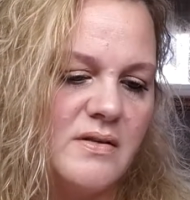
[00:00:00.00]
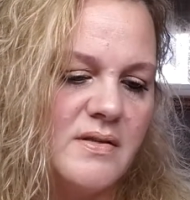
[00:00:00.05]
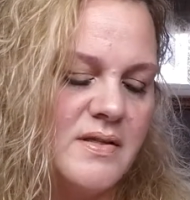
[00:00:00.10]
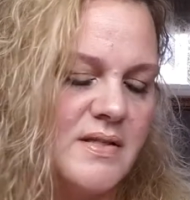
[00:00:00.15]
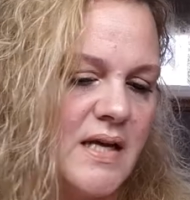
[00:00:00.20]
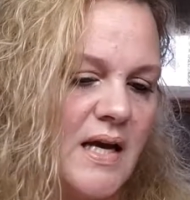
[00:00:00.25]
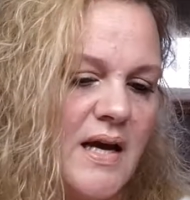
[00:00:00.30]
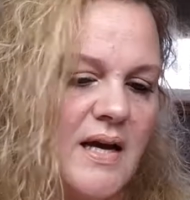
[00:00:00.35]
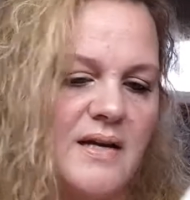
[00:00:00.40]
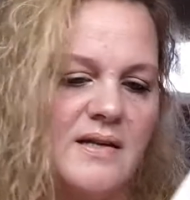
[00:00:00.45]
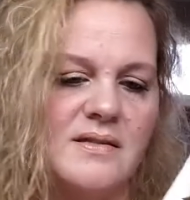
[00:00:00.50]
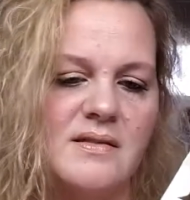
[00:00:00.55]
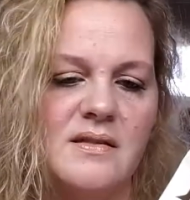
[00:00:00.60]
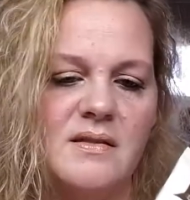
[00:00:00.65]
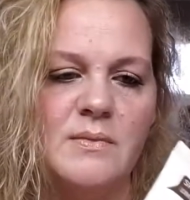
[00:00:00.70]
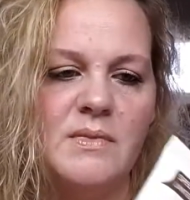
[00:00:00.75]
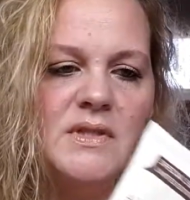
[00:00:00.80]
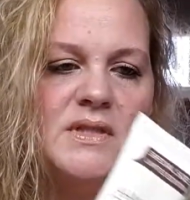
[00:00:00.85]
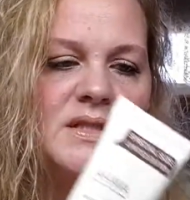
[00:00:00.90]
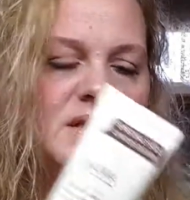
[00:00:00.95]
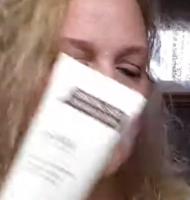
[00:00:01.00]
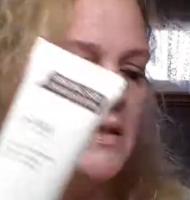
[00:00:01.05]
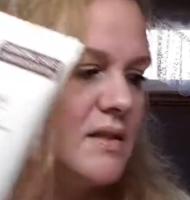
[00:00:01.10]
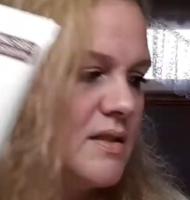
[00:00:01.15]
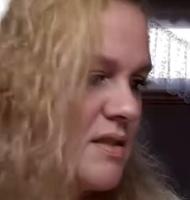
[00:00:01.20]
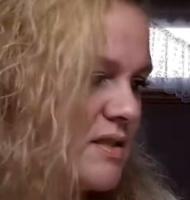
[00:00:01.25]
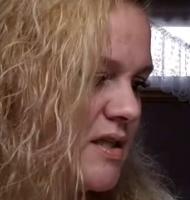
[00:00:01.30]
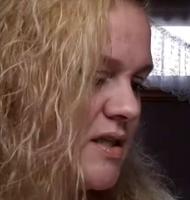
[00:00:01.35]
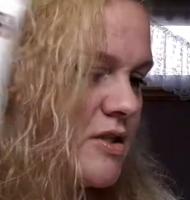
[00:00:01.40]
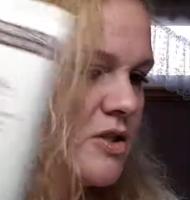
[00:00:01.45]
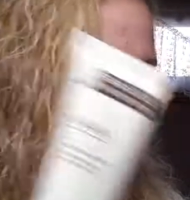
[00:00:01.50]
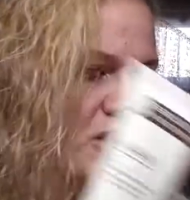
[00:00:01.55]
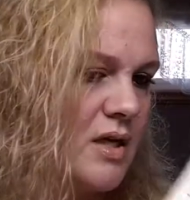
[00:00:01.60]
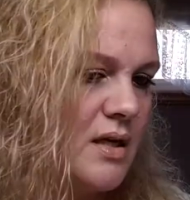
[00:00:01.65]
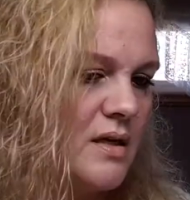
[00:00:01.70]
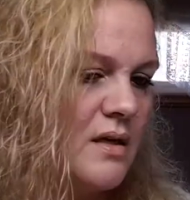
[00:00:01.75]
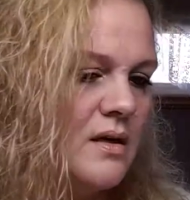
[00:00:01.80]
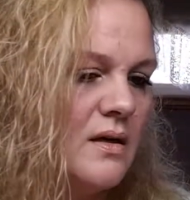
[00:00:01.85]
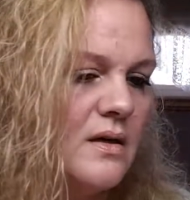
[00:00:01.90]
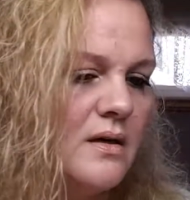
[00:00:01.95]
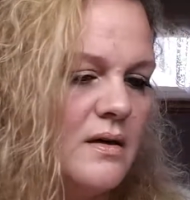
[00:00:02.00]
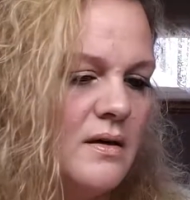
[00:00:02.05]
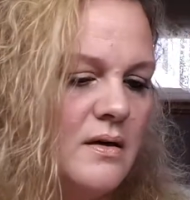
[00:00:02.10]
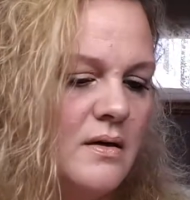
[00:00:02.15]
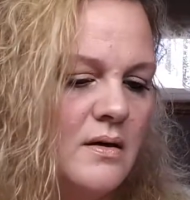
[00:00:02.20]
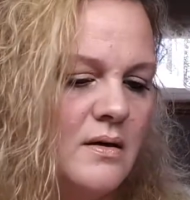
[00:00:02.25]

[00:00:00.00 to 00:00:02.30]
size, limited edition.